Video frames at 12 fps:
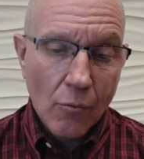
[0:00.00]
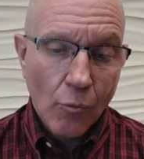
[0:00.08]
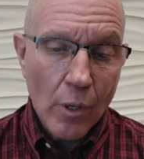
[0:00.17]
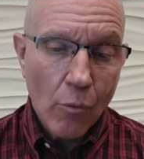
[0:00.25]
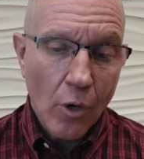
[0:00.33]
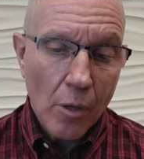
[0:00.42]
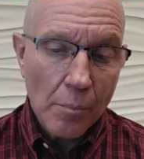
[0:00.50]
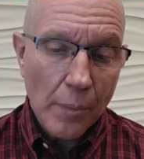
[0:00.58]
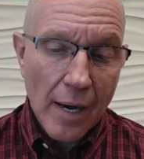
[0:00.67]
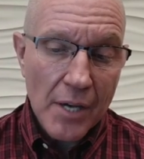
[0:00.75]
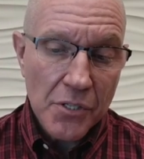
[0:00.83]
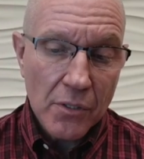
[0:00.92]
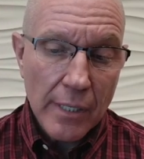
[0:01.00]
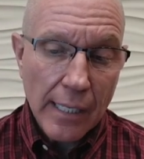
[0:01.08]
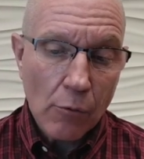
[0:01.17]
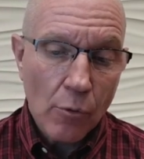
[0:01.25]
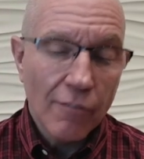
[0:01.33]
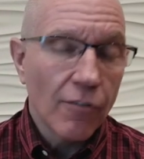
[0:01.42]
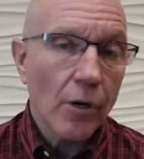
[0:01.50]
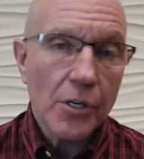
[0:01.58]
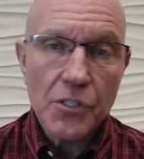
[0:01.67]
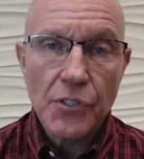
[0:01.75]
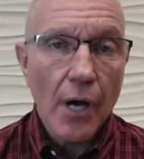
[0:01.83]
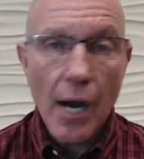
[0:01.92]
We weren't positing a reverse
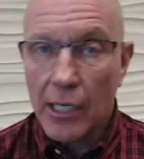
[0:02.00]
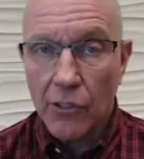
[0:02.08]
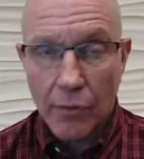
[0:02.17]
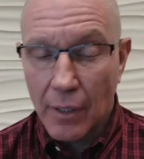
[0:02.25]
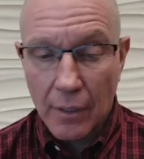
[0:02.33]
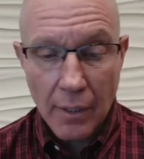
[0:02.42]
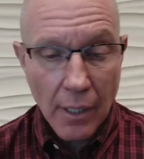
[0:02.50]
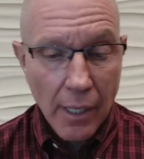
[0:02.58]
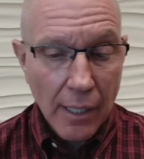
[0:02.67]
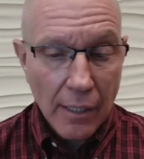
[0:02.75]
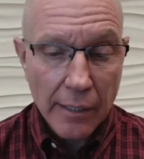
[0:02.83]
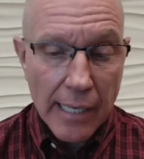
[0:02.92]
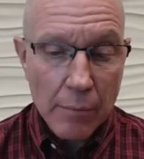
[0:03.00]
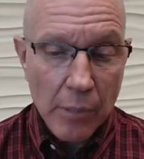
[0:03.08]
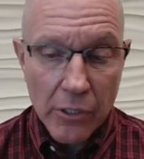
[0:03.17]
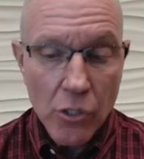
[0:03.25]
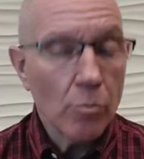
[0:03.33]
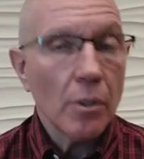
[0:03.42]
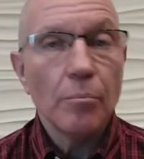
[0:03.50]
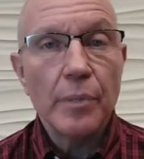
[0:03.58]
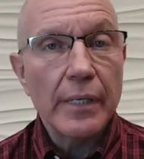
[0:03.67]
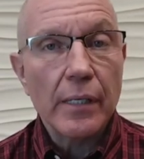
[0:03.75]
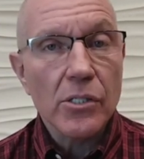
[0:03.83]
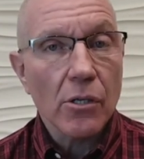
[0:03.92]
doctrine, claiming human
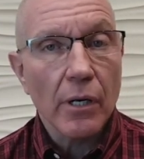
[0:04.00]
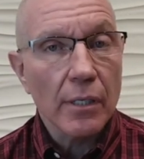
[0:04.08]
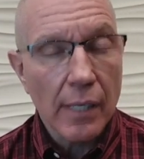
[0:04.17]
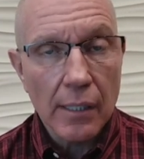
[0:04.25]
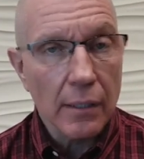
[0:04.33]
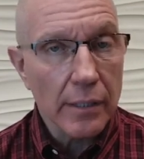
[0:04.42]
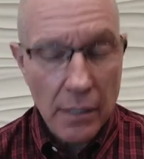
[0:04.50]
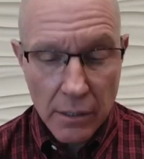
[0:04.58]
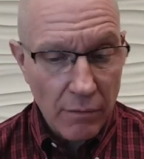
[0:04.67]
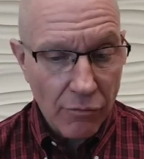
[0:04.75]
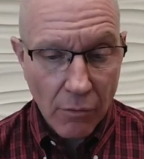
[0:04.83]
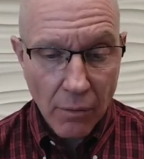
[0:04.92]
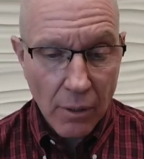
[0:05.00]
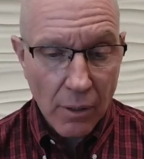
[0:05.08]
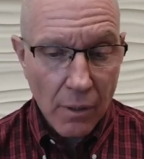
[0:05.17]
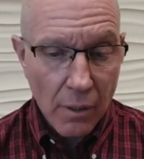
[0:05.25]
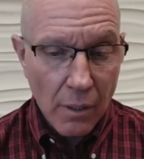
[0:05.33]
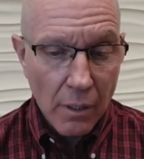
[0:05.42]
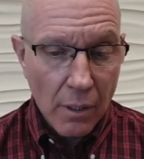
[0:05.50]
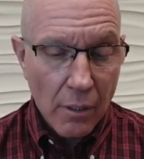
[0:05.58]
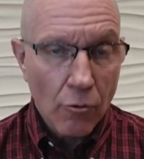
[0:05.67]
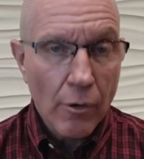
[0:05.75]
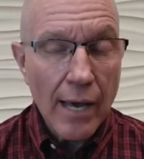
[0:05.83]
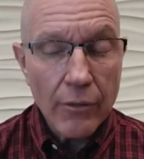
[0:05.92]
beings are innately evil.
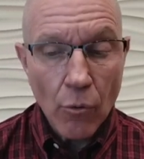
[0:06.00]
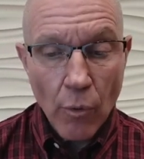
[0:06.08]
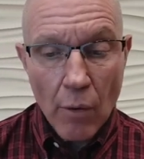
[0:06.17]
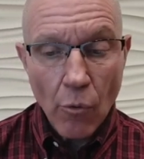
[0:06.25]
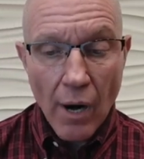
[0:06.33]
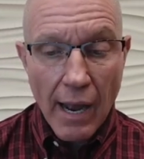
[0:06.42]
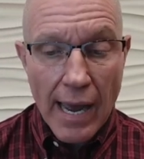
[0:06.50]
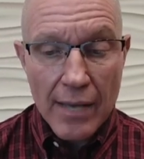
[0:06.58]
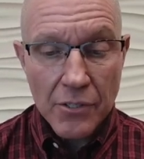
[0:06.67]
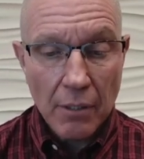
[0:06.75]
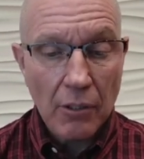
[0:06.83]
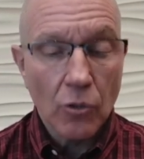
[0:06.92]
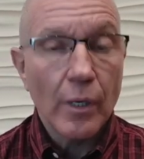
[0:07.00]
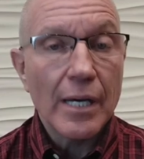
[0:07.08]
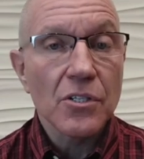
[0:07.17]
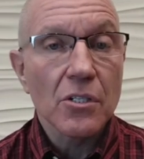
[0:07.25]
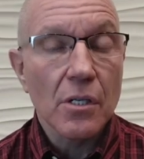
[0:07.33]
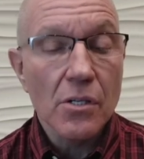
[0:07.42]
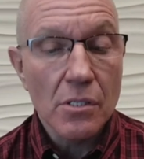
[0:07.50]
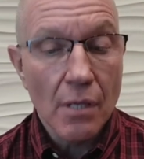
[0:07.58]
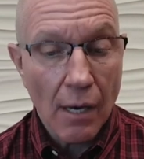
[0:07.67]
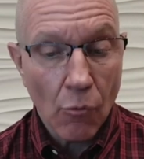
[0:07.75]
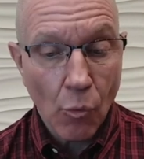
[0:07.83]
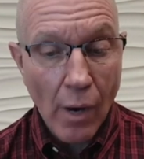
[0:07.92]
Rather, we were asking questions
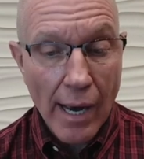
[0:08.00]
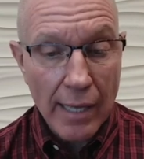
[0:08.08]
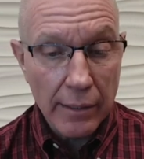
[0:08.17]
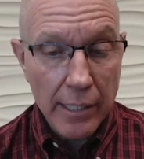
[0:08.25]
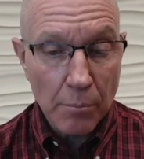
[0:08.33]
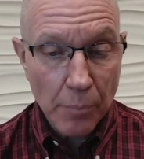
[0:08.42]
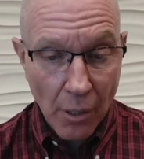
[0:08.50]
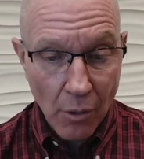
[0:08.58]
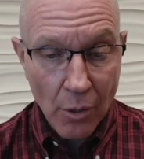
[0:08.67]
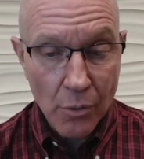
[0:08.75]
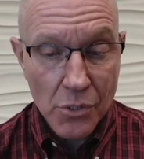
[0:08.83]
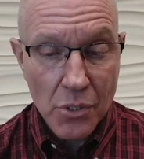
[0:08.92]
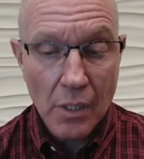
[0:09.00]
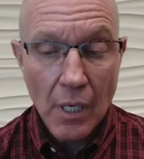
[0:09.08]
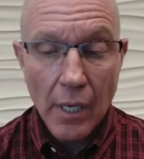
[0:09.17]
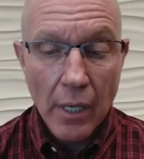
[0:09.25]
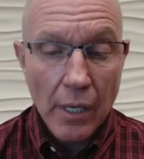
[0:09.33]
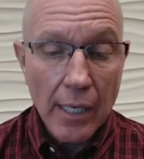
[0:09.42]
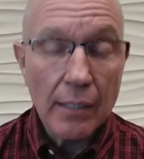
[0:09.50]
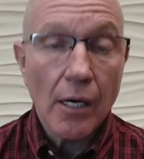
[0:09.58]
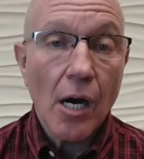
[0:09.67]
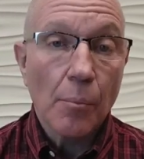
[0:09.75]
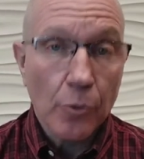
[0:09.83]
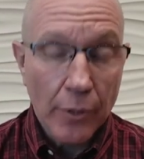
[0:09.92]
not widely posed in
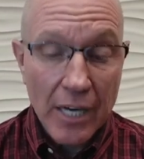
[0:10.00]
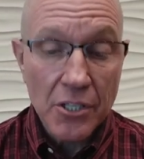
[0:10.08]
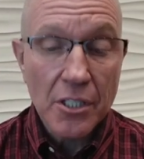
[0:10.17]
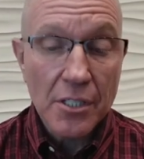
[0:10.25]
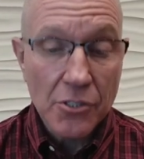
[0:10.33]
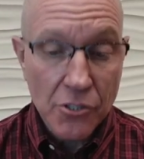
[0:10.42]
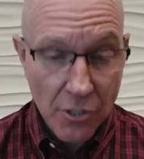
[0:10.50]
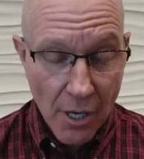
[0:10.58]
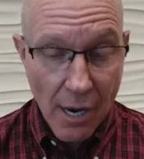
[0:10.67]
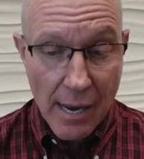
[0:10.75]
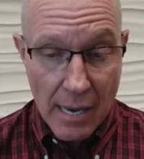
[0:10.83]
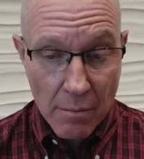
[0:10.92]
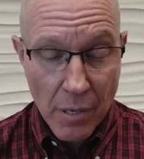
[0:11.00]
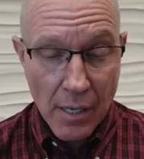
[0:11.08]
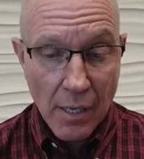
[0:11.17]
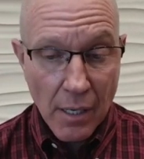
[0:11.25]
our precious tribe.